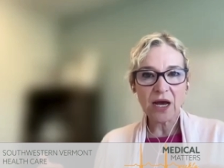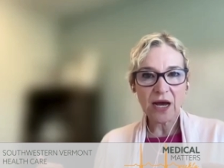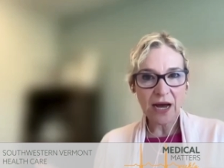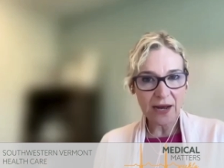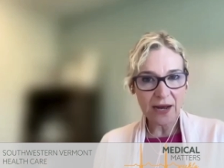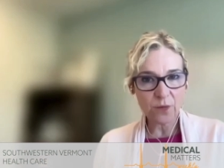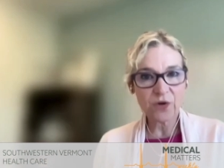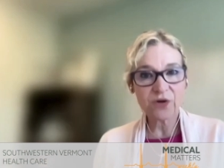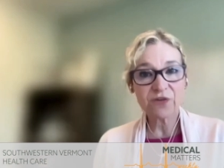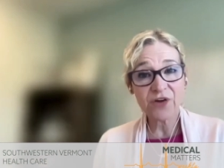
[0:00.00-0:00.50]

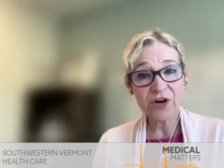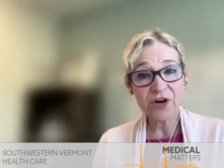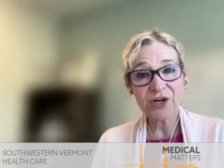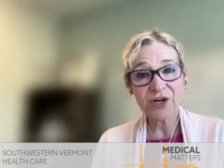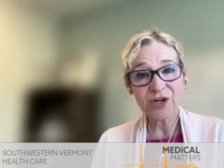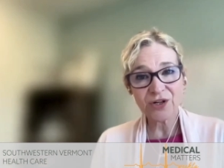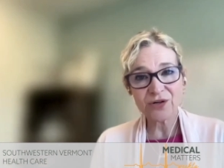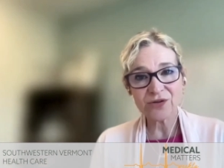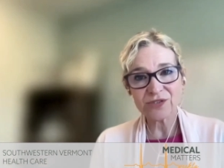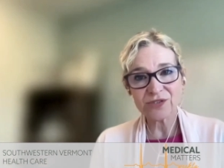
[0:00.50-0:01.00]
I work very
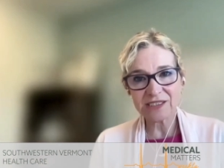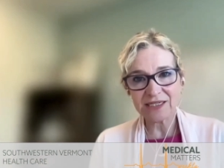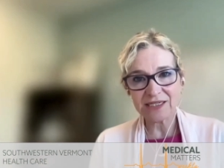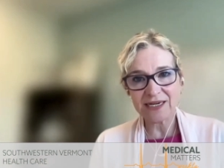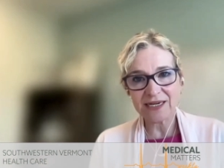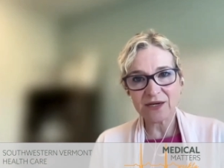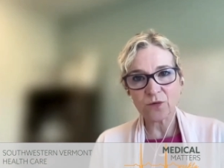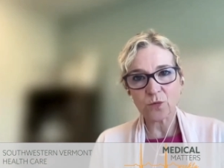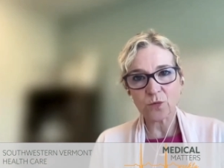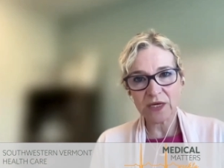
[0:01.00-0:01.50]

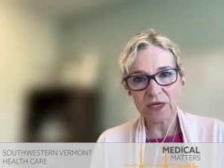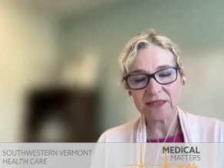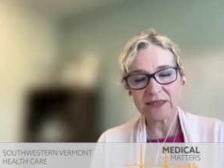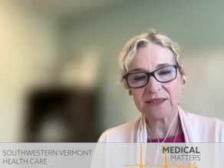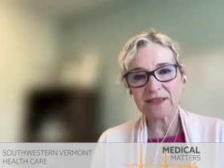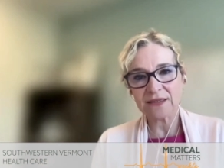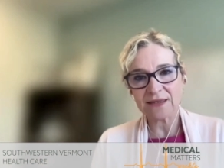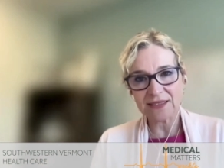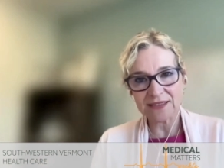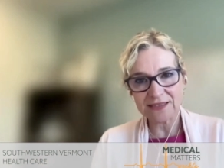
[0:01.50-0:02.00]
closely with
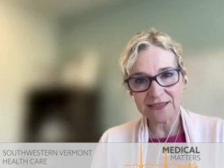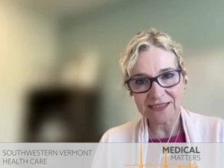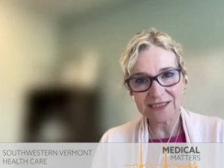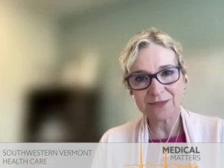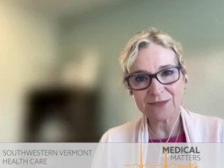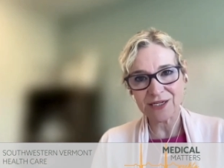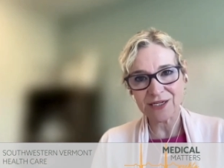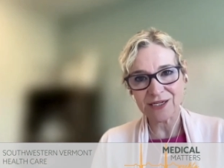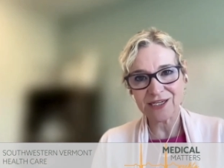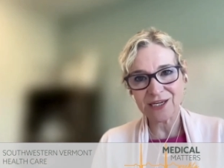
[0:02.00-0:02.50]
the
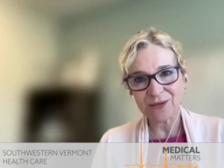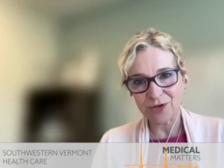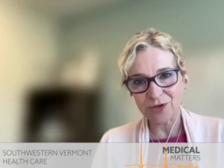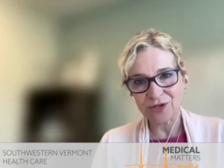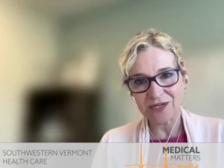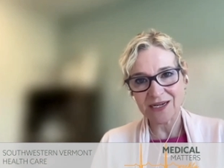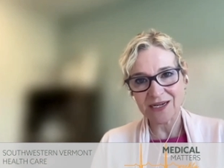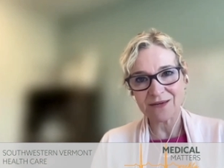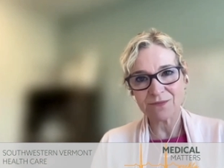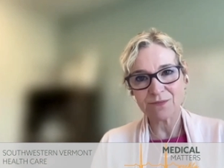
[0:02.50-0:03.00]
disability
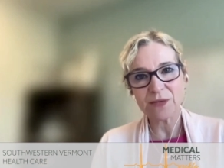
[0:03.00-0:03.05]
community,